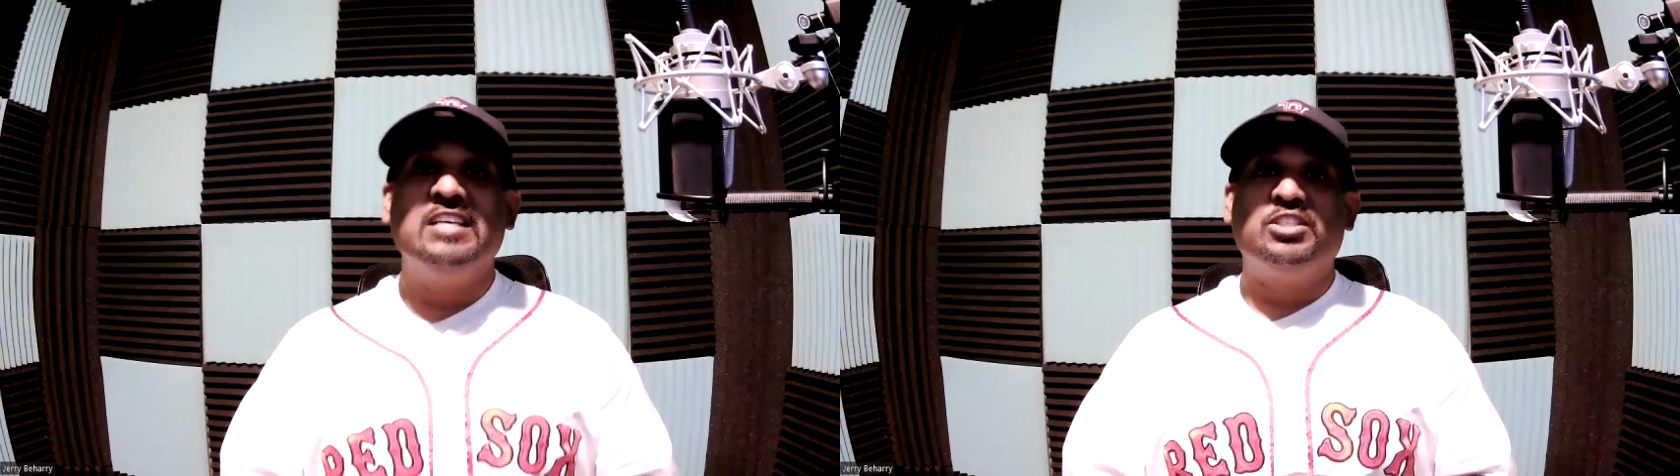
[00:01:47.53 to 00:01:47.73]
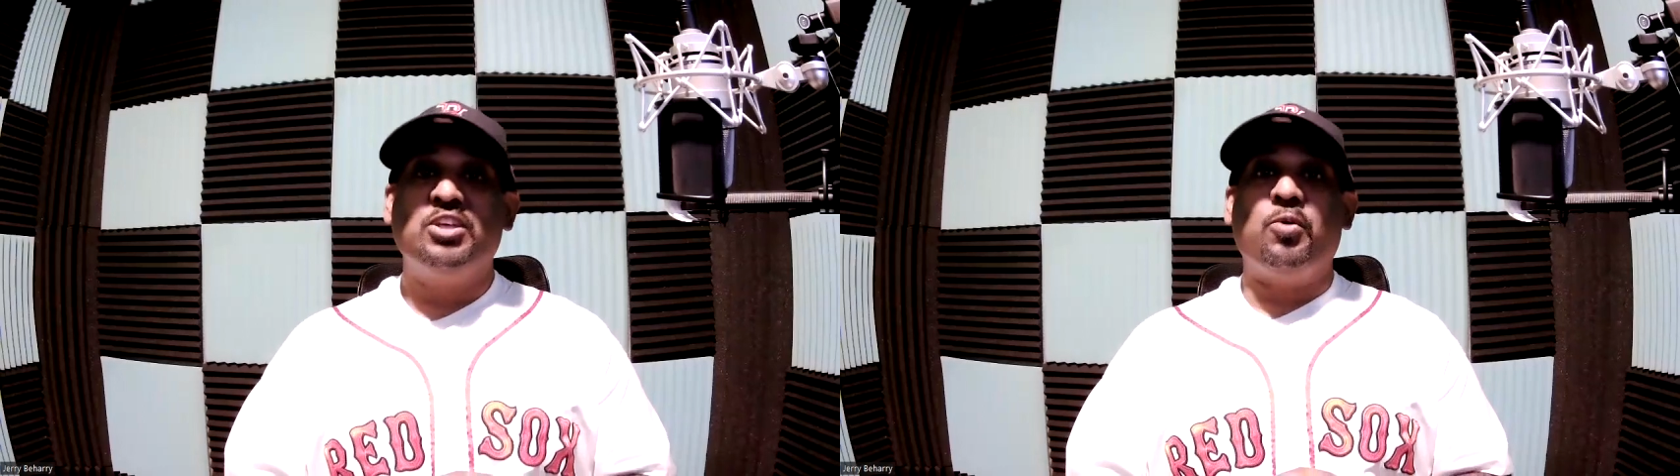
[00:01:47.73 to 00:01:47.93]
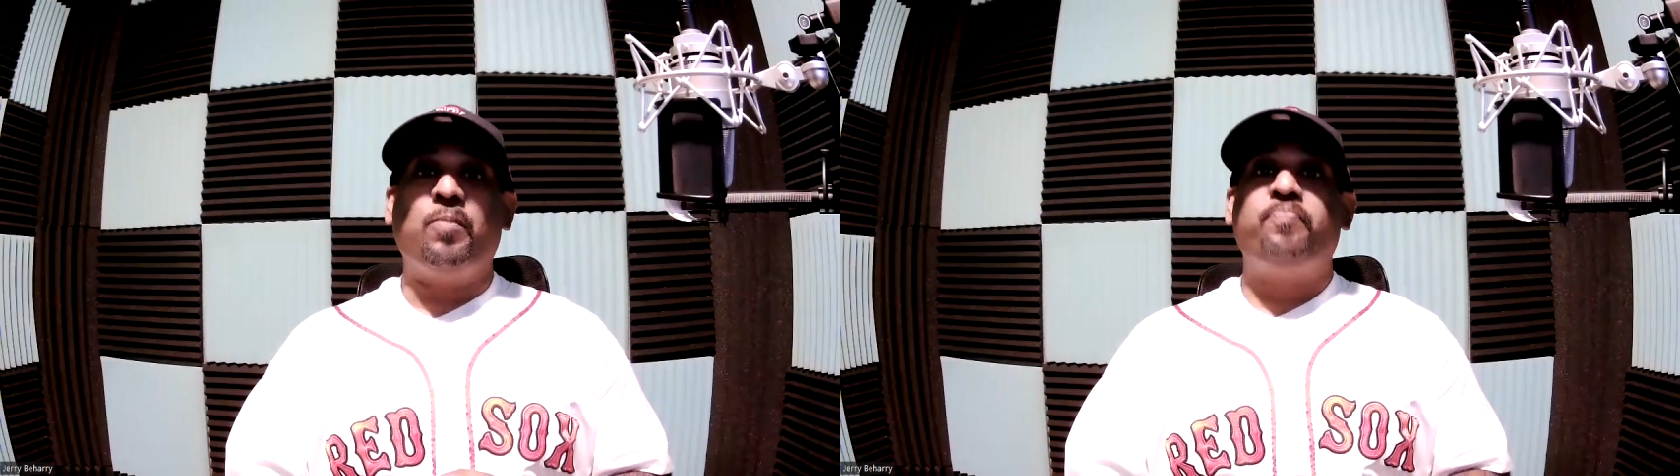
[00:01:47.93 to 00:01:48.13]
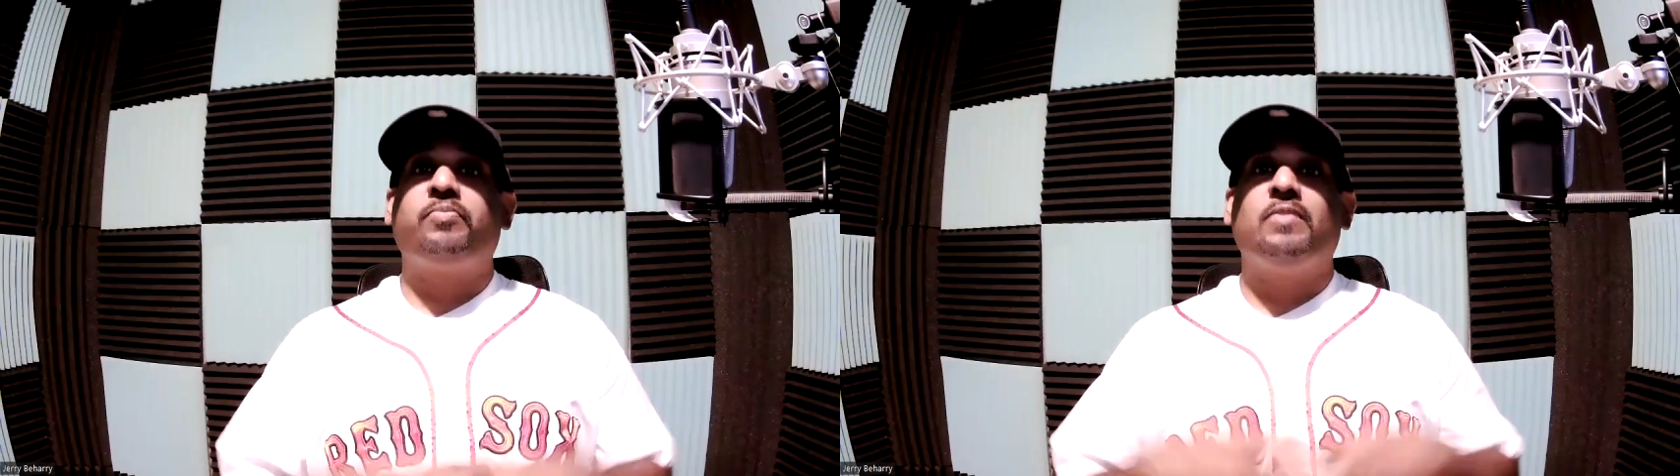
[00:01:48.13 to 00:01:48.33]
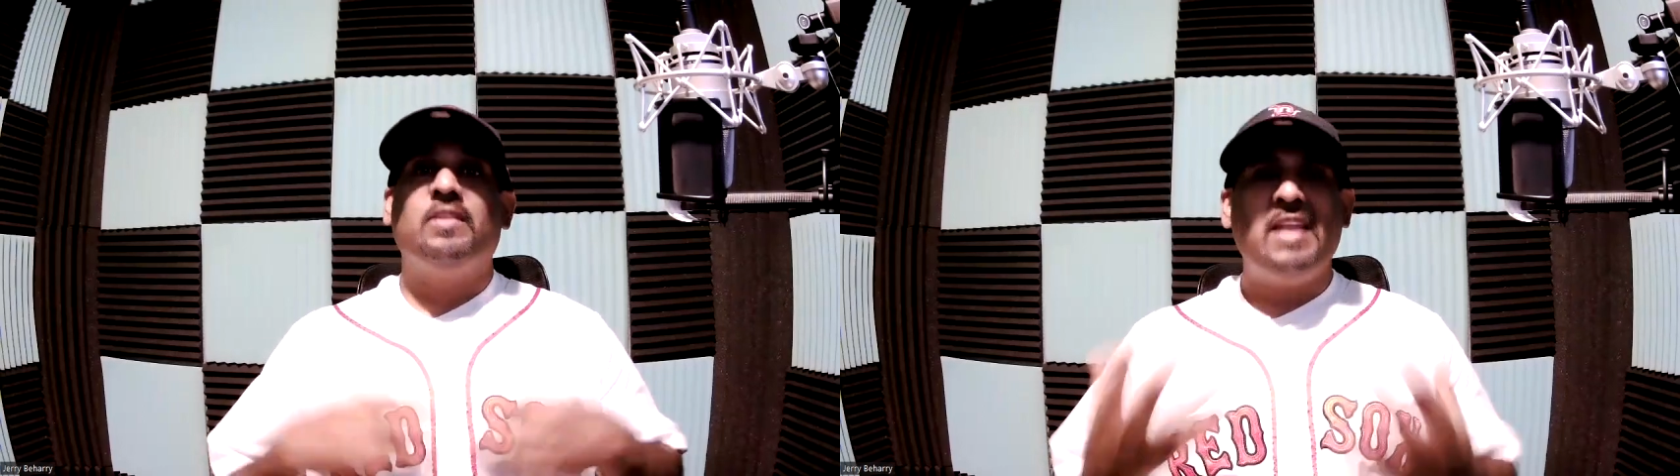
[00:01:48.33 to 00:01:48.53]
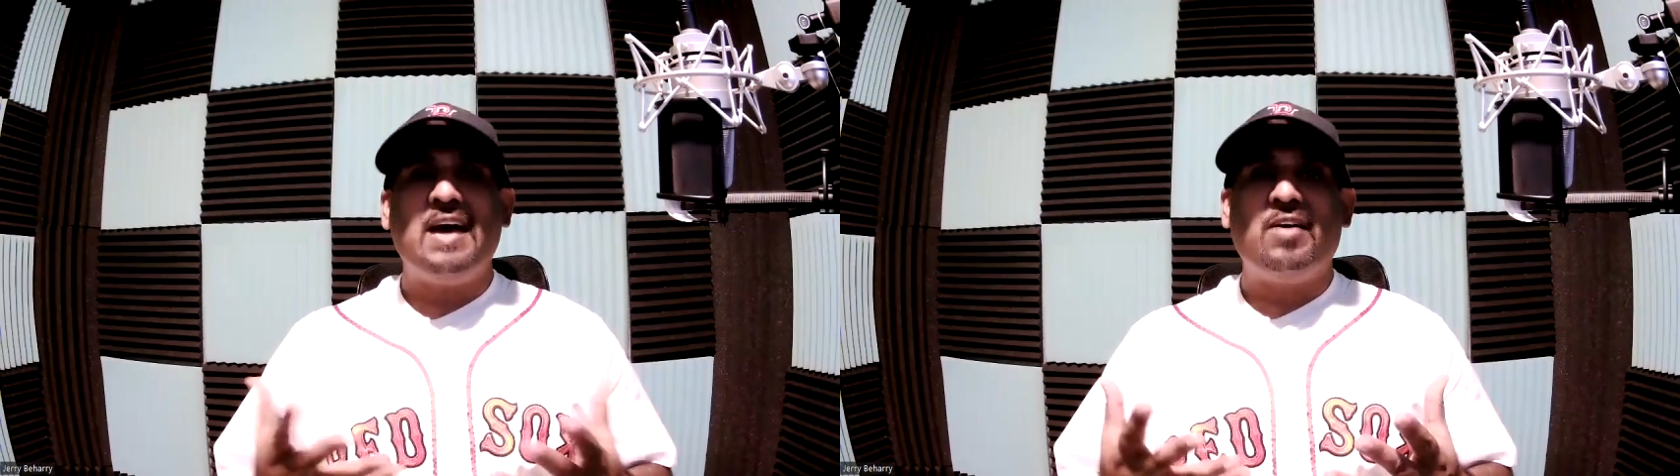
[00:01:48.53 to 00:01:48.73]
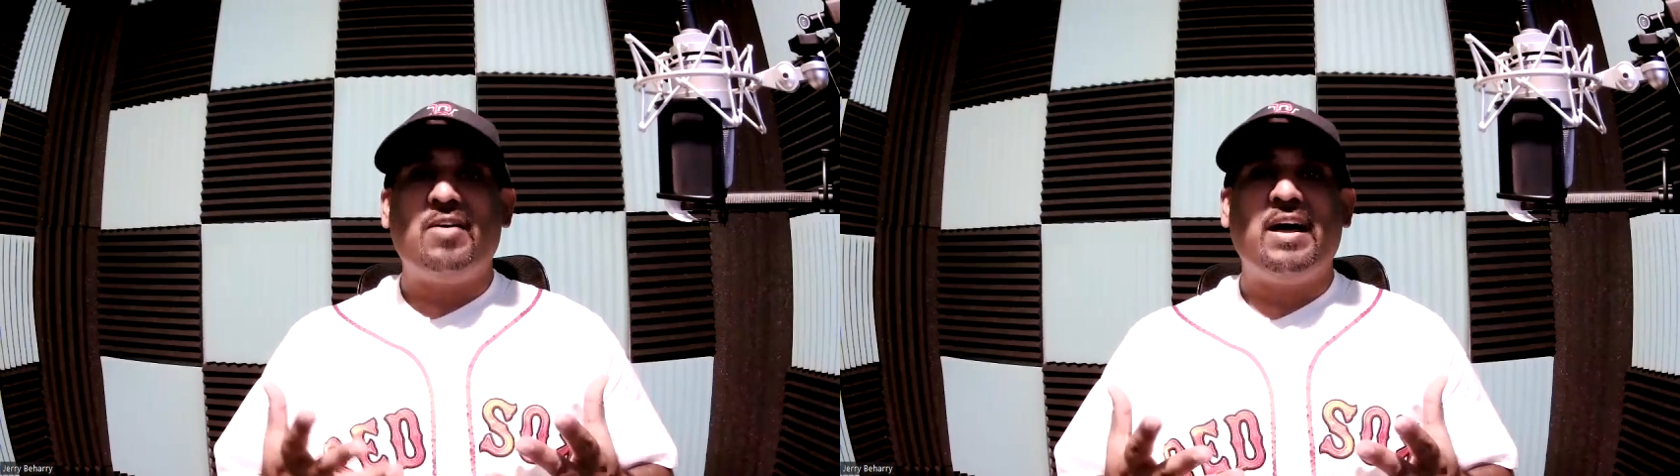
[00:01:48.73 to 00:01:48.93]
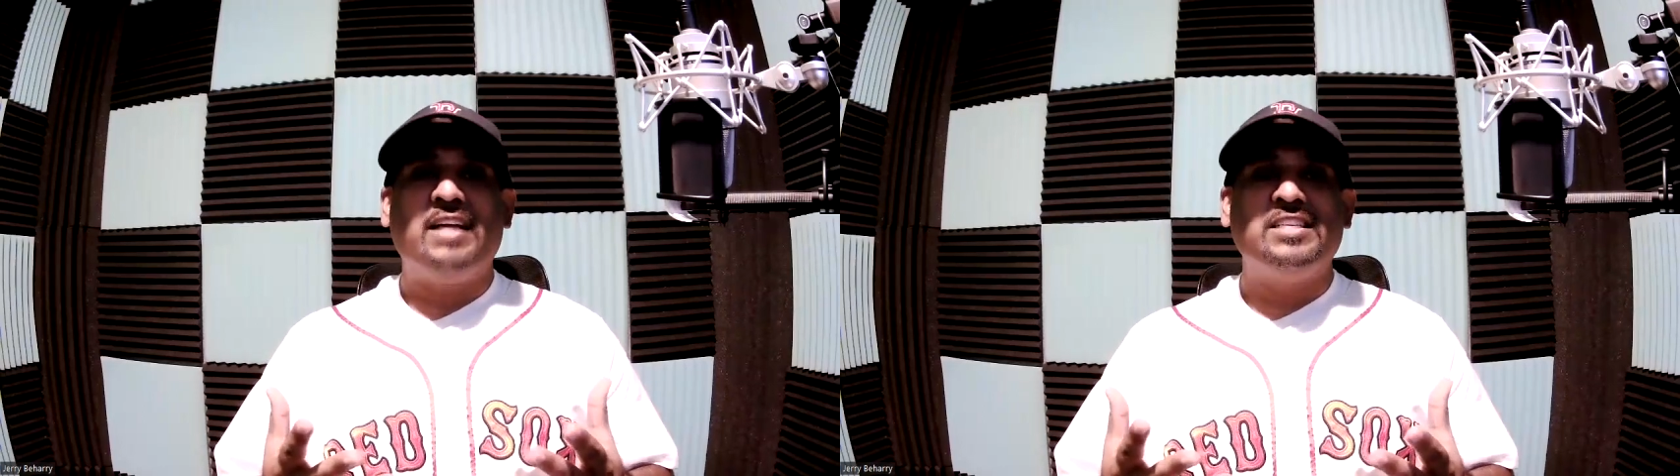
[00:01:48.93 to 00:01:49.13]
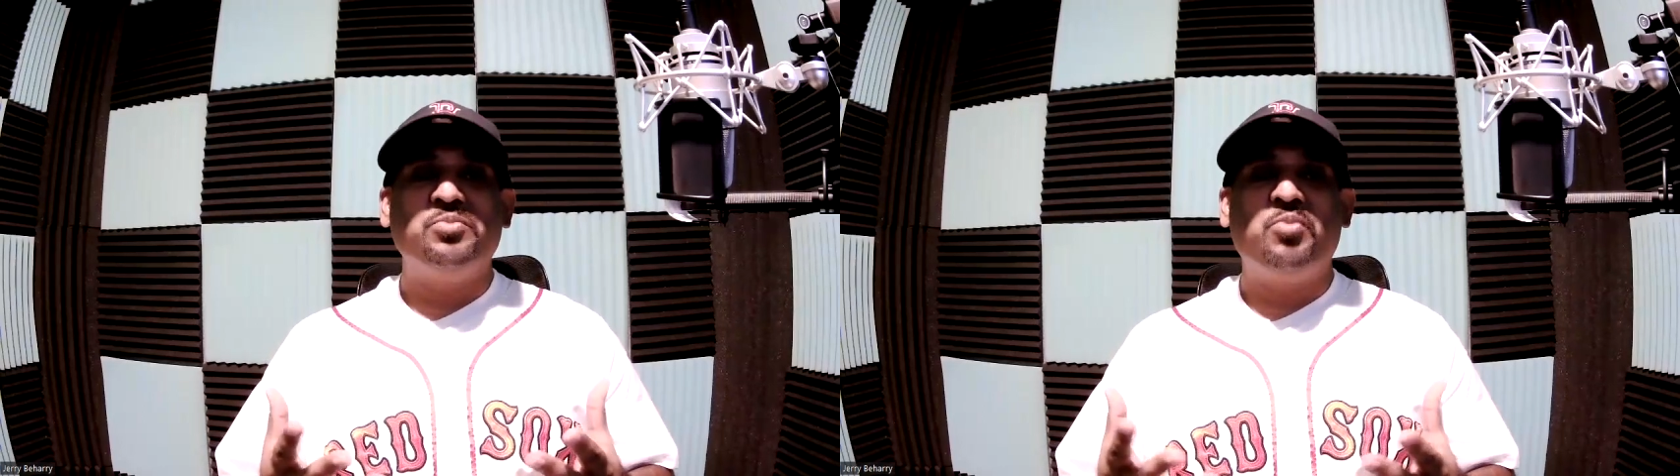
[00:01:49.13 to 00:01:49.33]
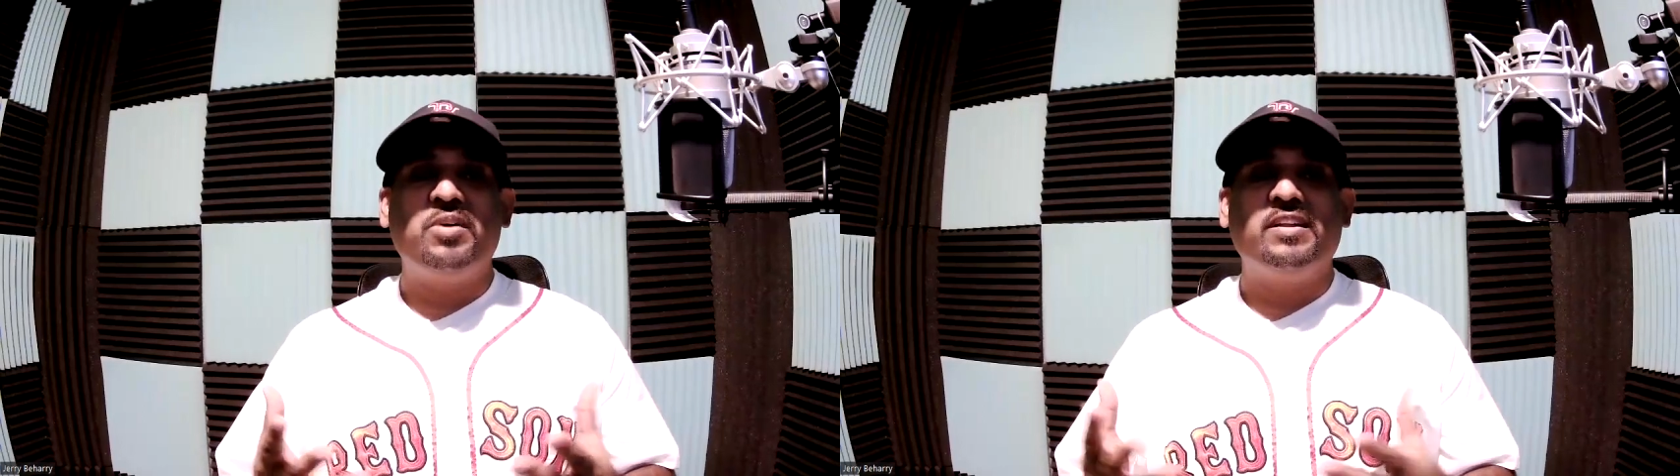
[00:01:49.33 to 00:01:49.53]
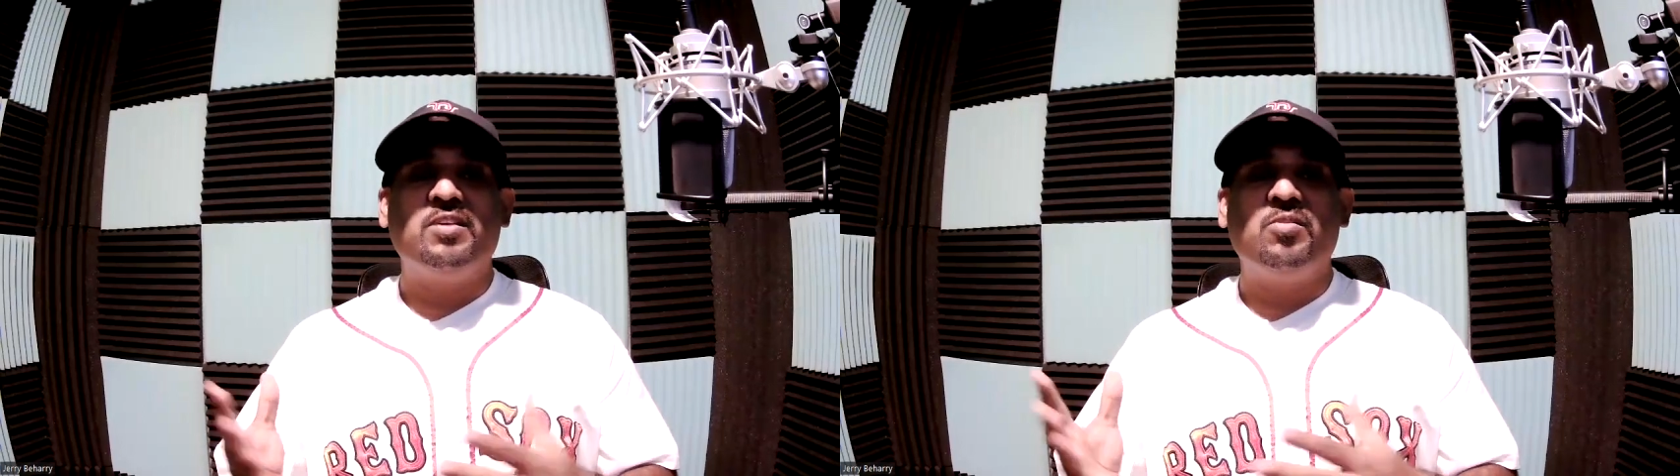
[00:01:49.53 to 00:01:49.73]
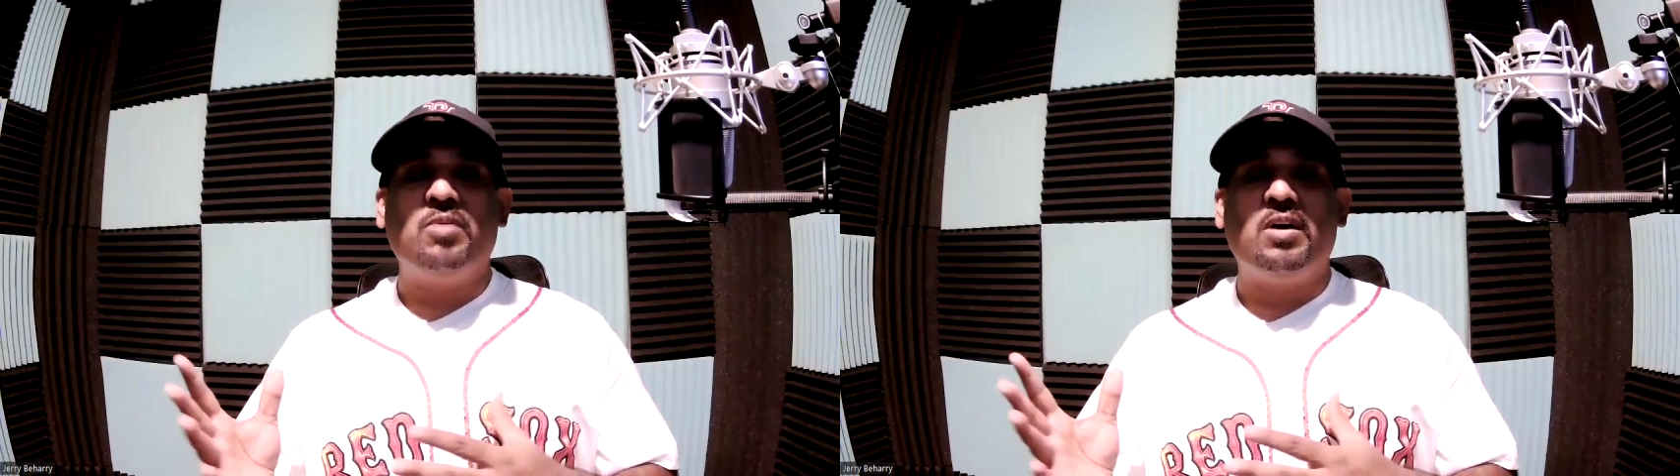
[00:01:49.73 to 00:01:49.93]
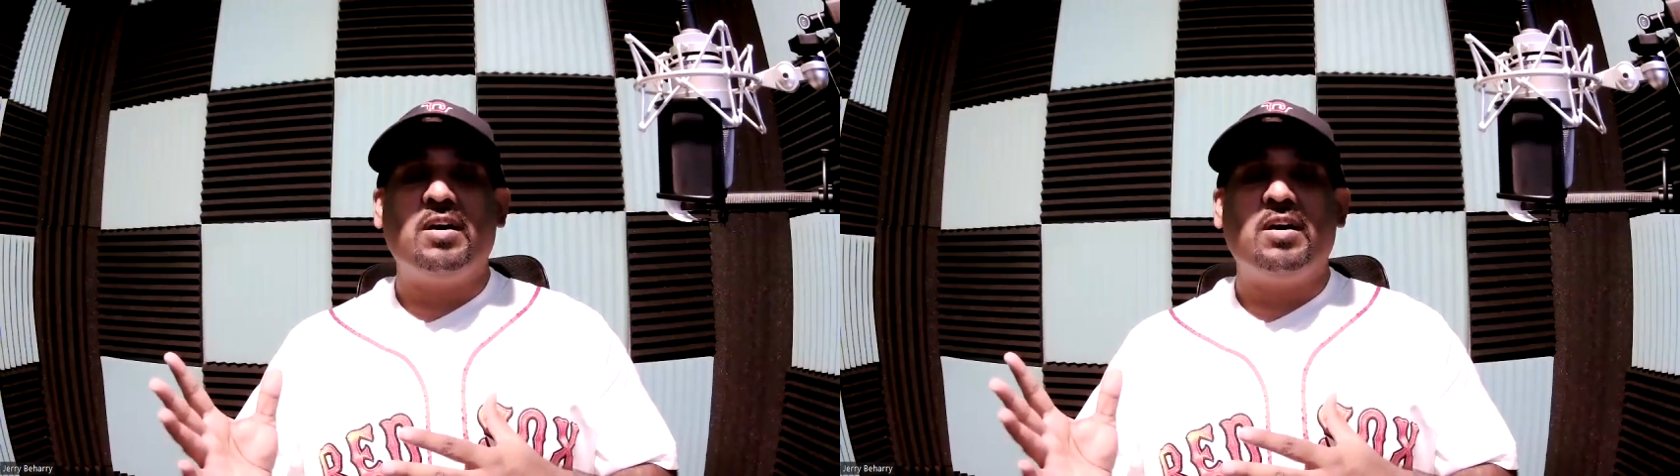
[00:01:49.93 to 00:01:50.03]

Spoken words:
So now I just wanted to go